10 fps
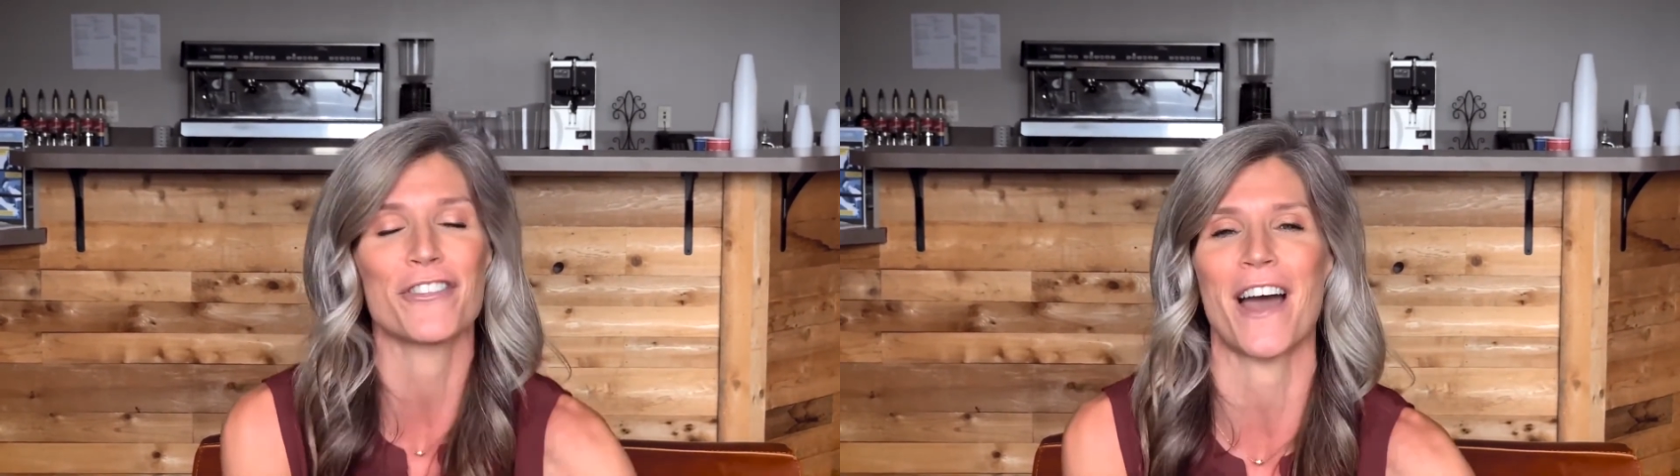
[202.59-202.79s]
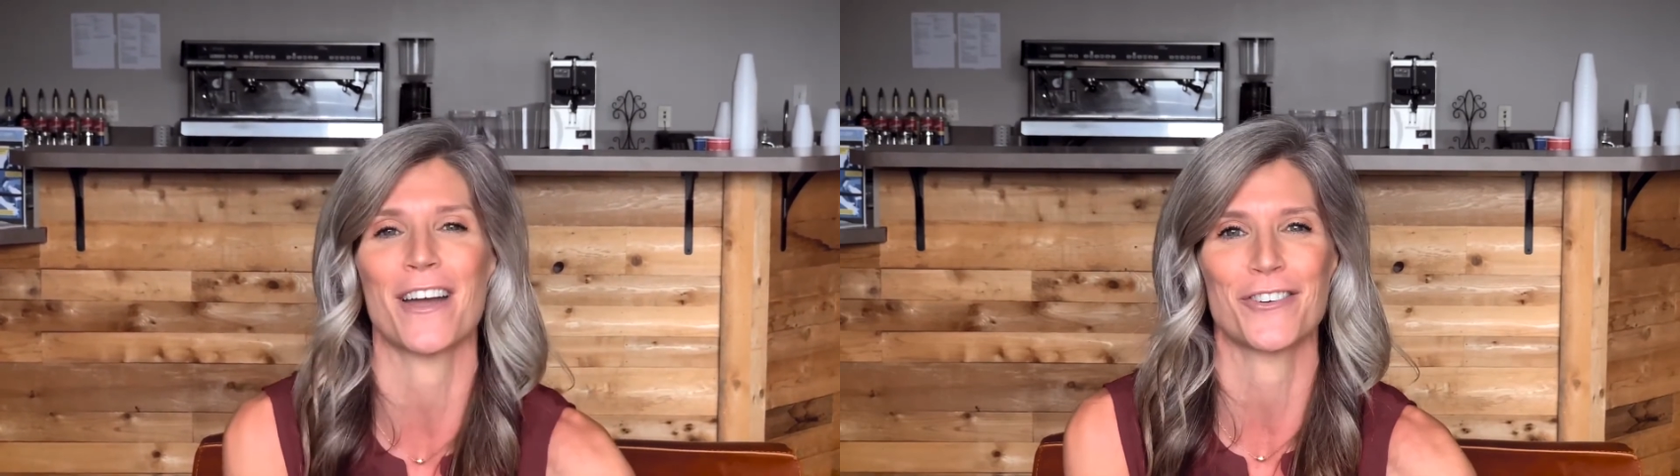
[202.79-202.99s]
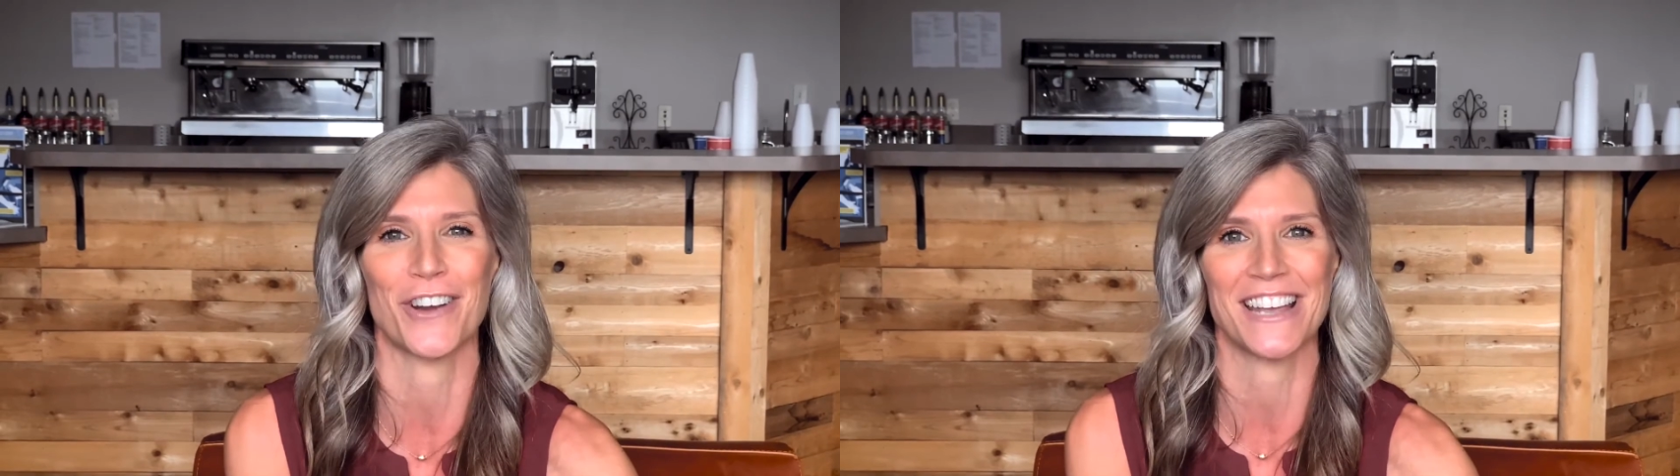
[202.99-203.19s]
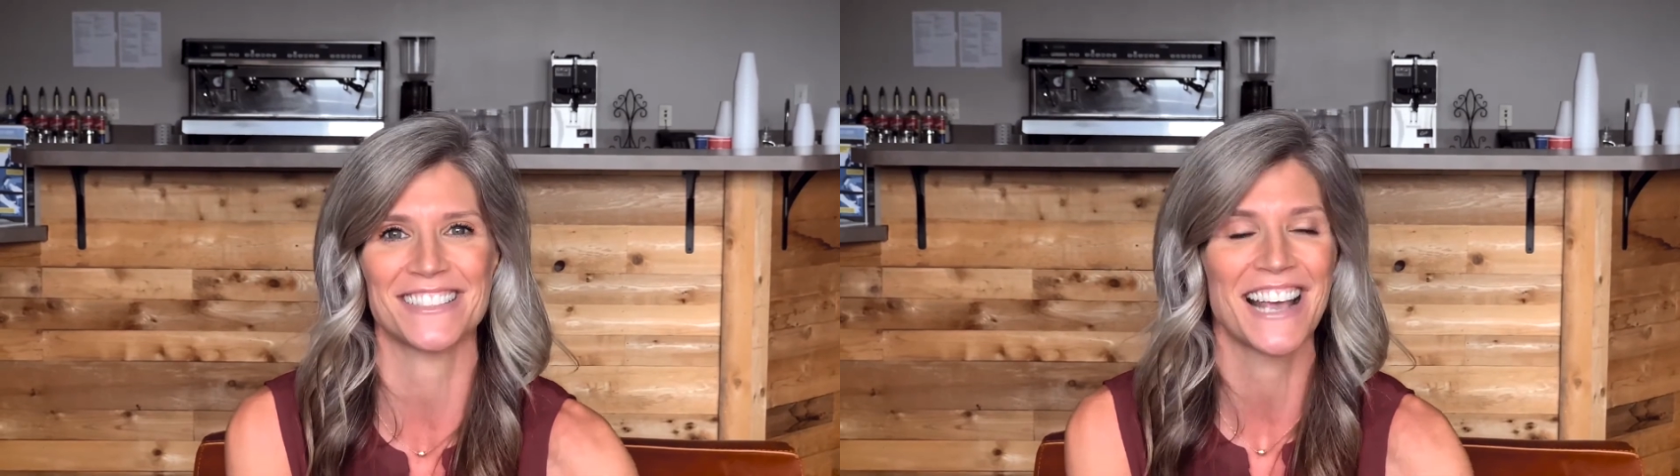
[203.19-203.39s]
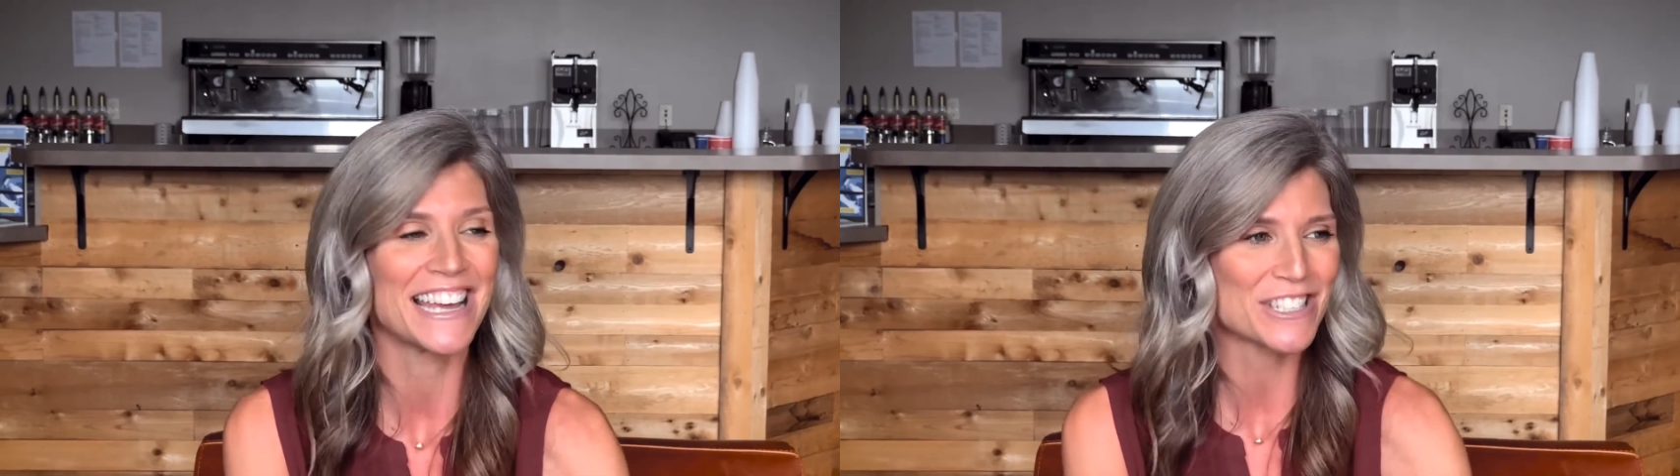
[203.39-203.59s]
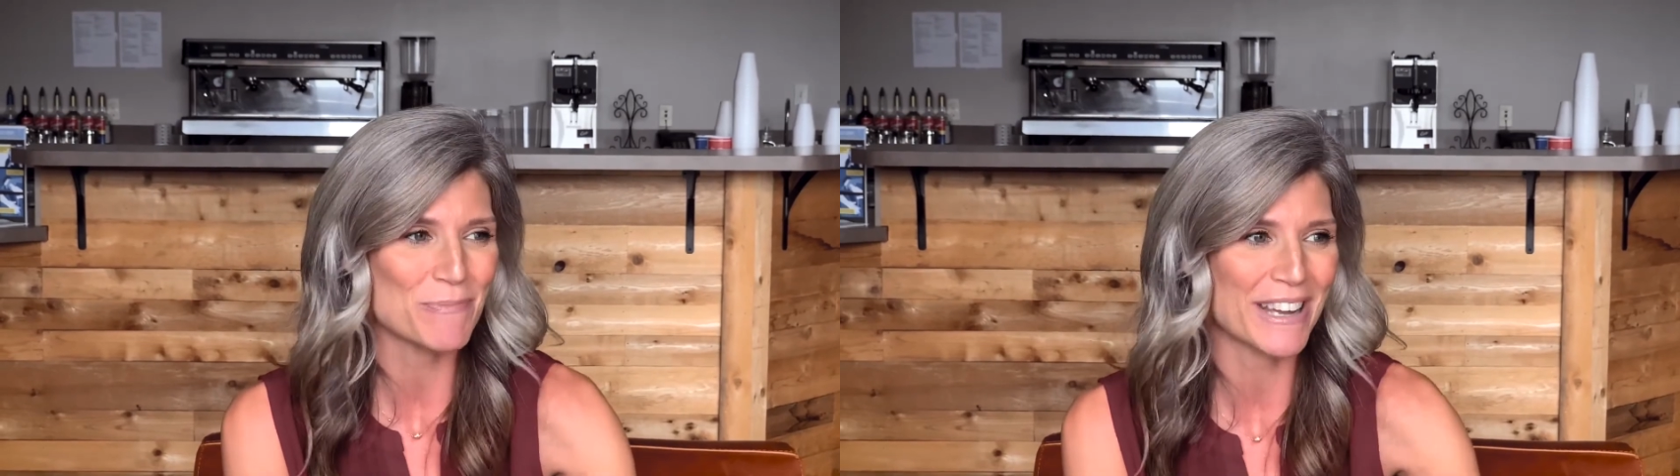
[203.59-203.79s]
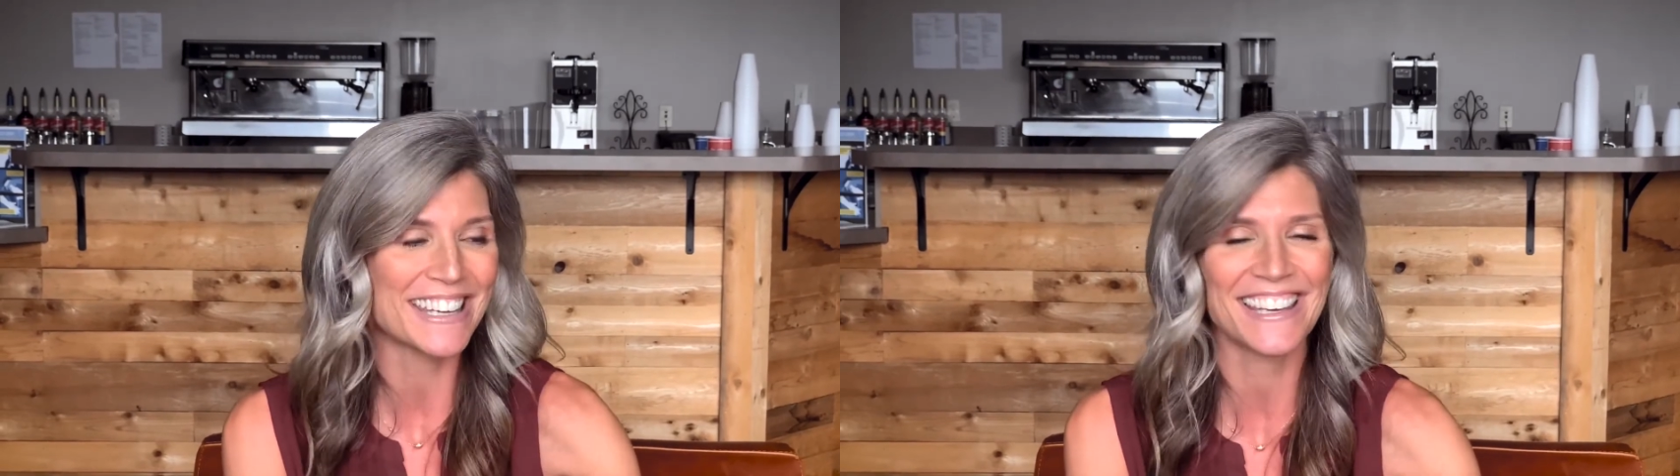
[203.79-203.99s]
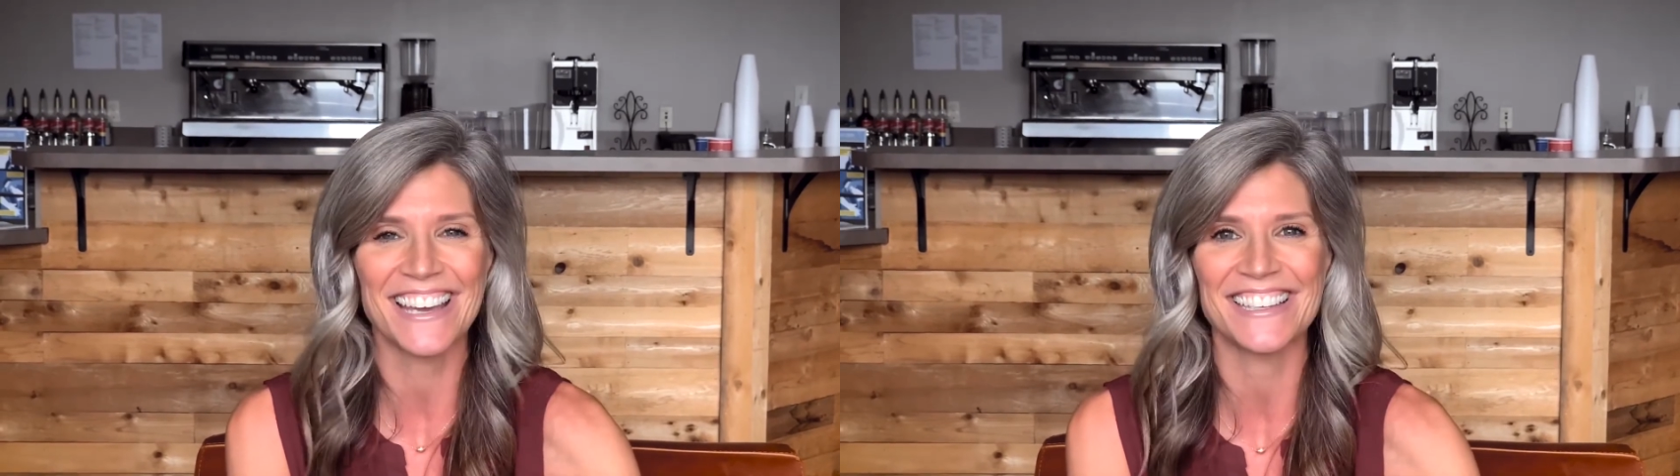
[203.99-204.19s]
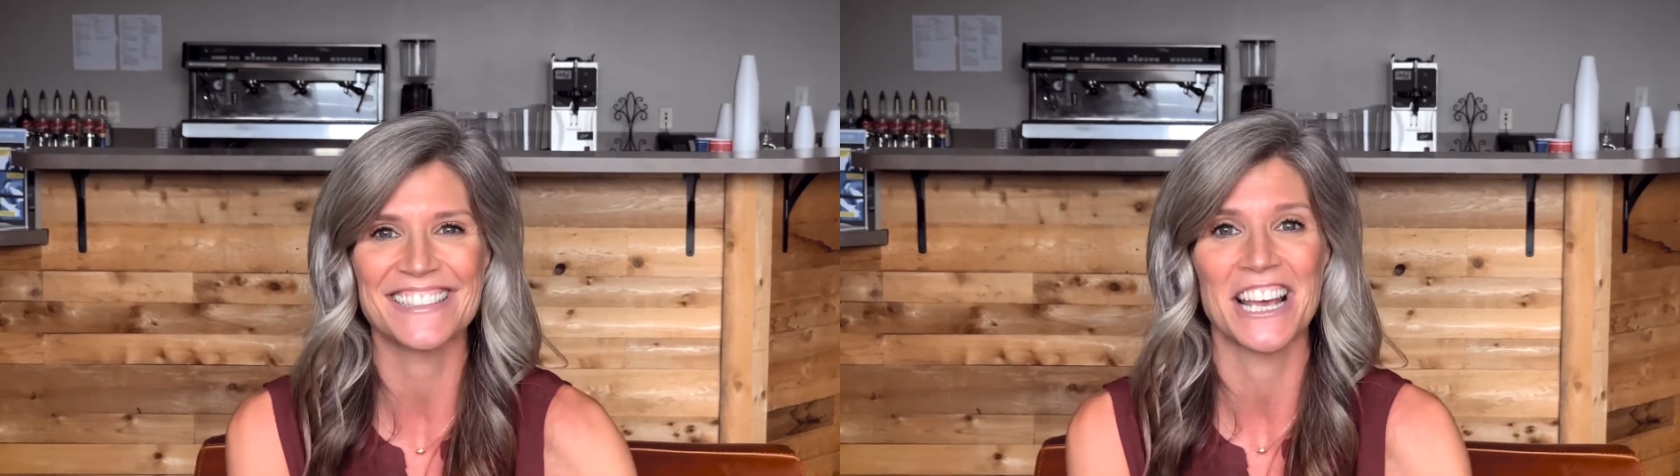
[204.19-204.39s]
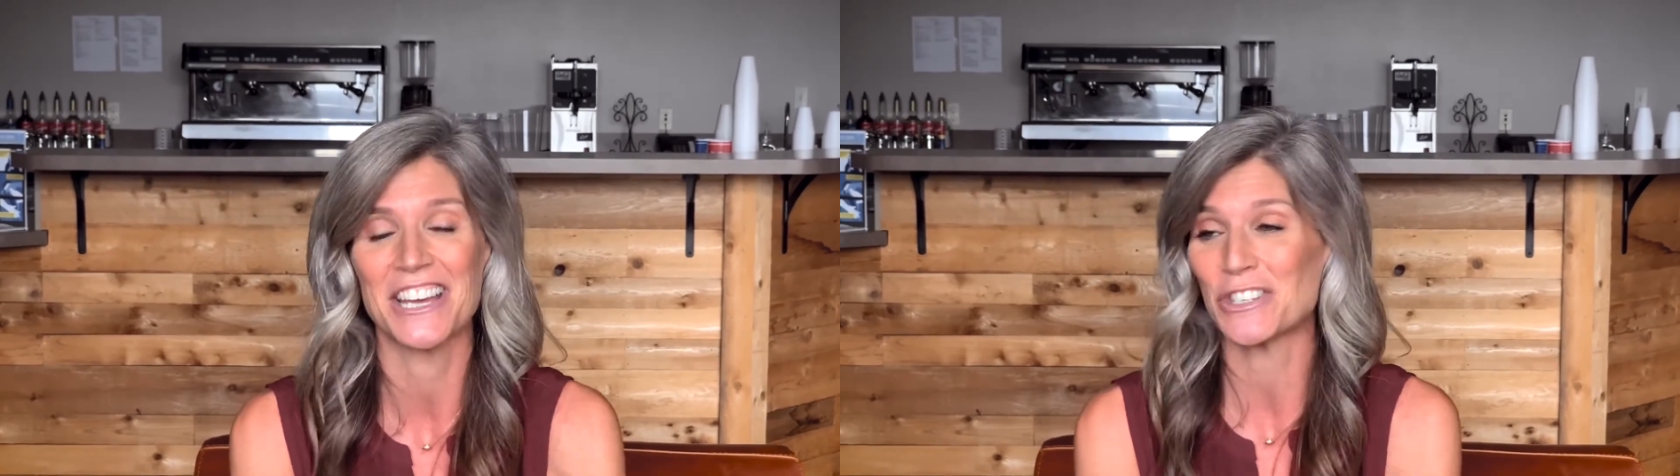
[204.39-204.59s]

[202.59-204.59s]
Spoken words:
that grace to my kids,